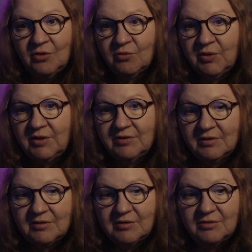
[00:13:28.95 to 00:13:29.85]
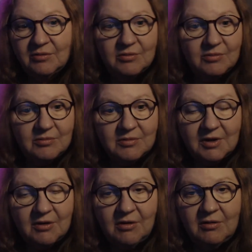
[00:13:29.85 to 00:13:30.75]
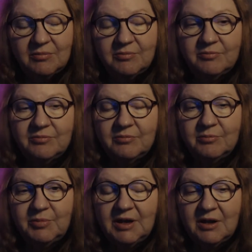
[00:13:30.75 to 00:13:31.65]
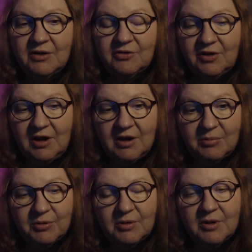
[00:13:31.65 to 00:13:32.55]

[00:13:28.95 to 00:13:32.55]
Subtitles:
reason to get all bent out of shape.